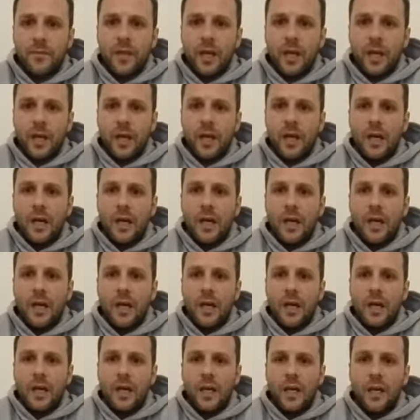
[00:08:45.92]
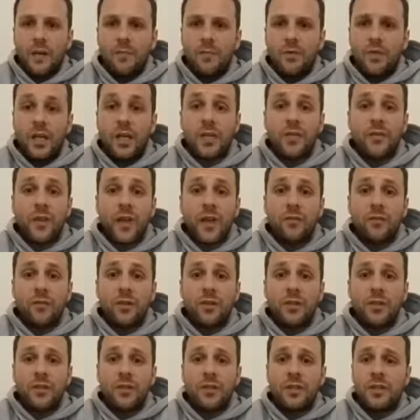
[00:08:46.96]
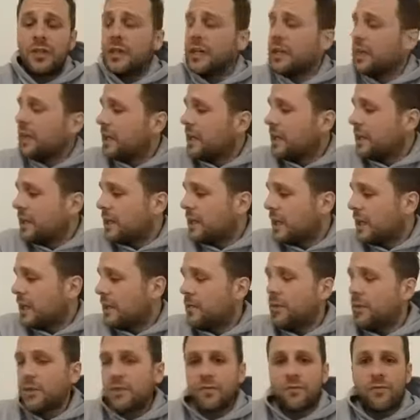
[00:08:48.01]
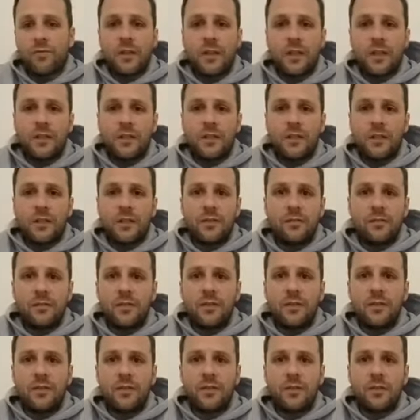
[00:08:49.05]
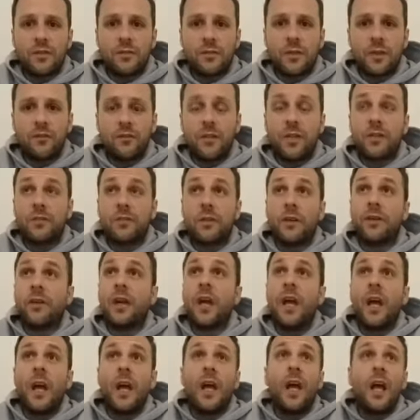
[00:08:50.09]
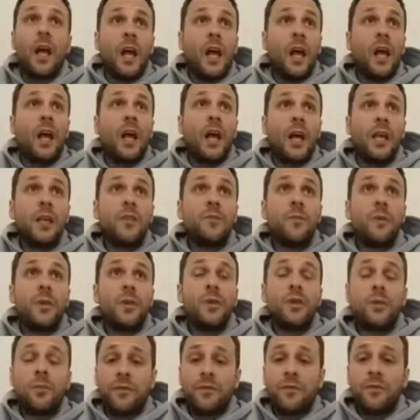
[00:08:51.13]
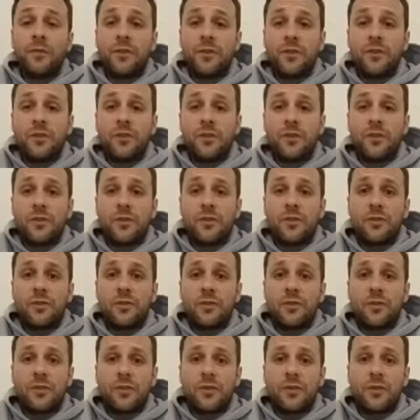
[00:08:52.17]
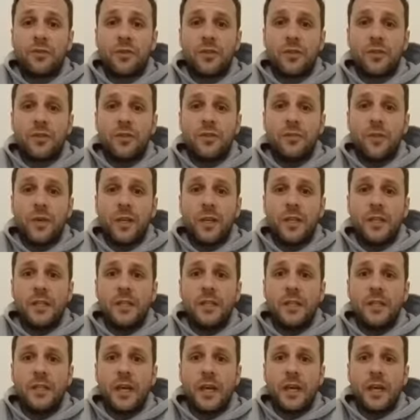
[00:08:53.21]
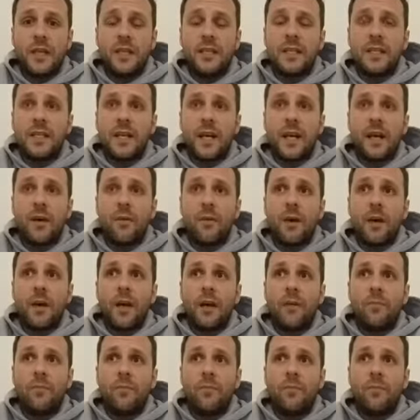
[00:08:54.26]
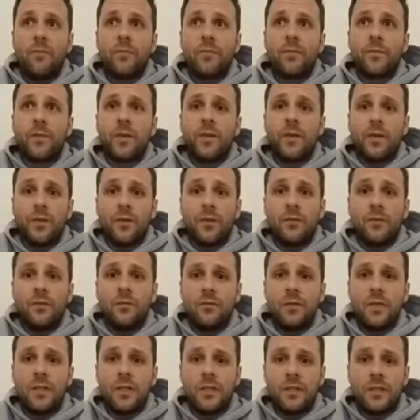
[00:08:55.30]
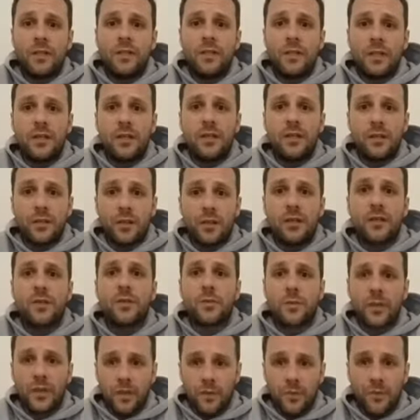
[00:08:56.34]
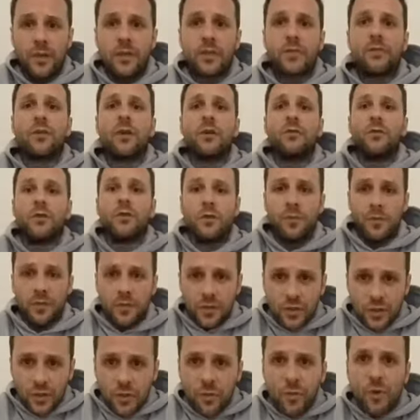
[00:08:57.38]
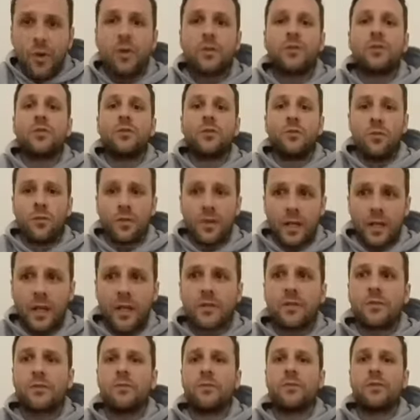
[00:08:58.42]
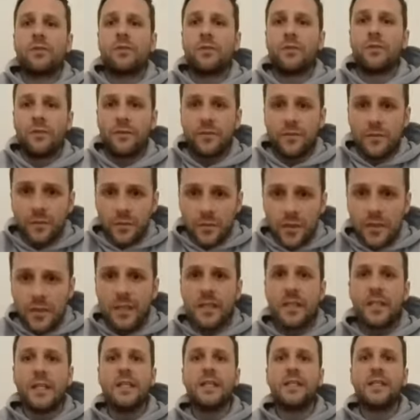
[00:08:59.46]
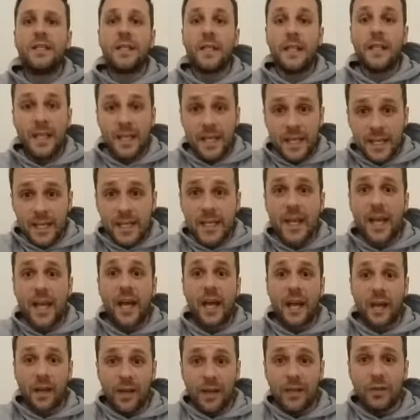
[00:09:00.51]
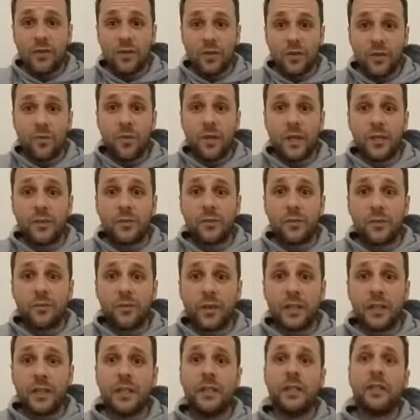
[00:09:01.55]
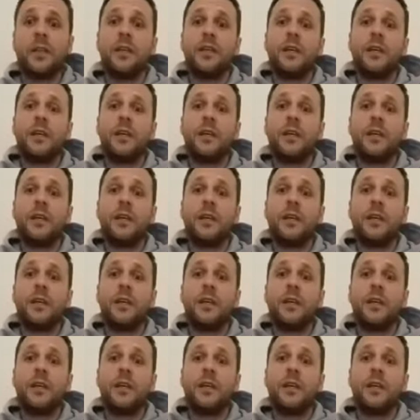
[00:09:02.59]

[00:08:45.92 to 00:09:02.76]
Um, cheers for that, Russ. Yeah, he wasn't ready to, to start swinging weights around he's been coming for just just over two weeks, and he's now um, you know he's he's started swinging the weights around, doing squats, all of that sort of stuff. So he's he's he's there in two weeks already.